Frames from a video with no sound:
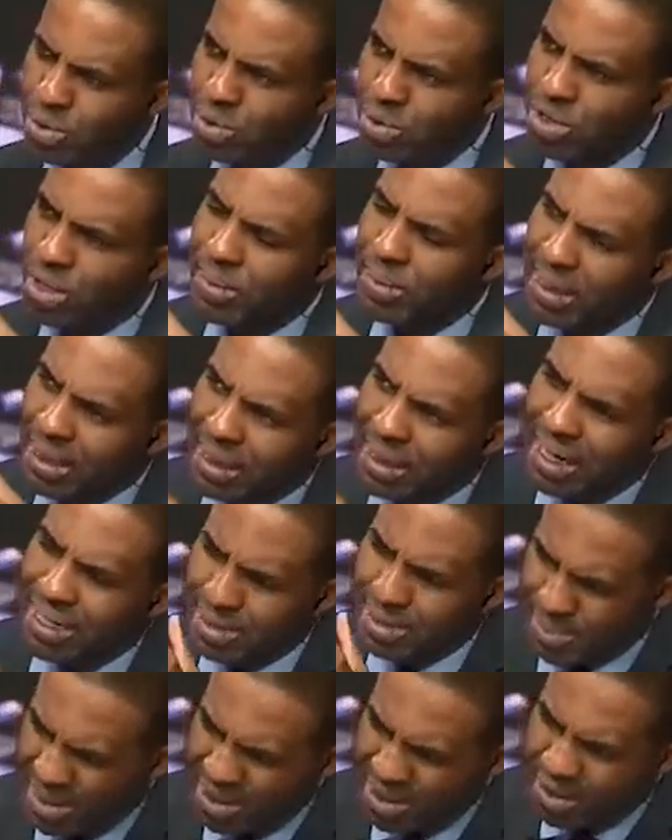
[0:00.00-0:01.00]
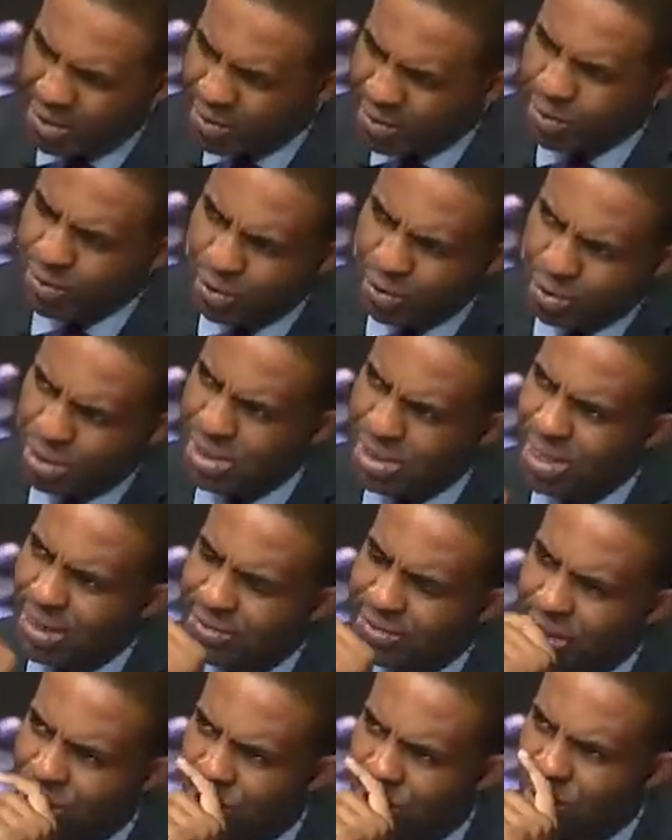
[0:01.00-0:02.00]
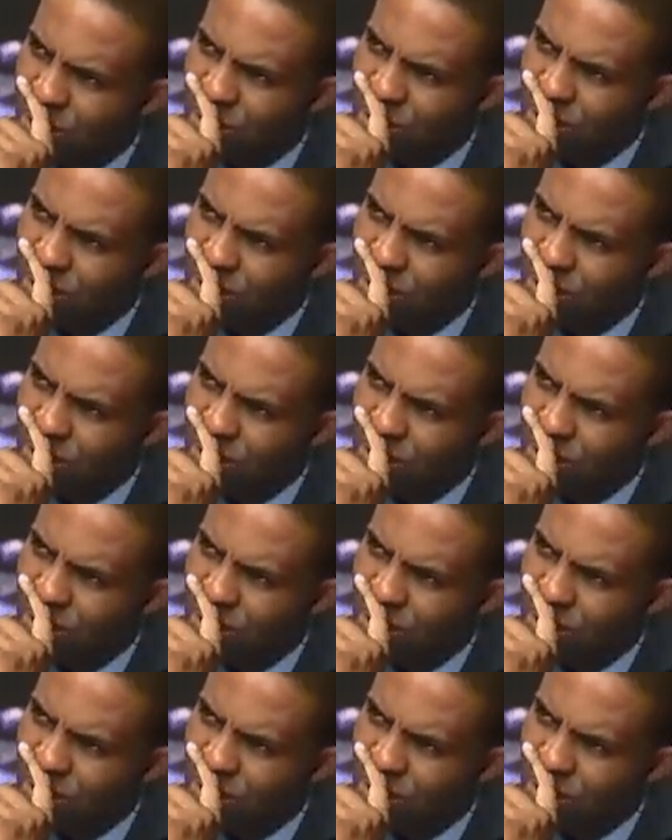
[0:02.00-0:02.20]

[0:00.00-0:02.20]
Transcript: goods coming in and out, particularly for food? Does that affect you at all?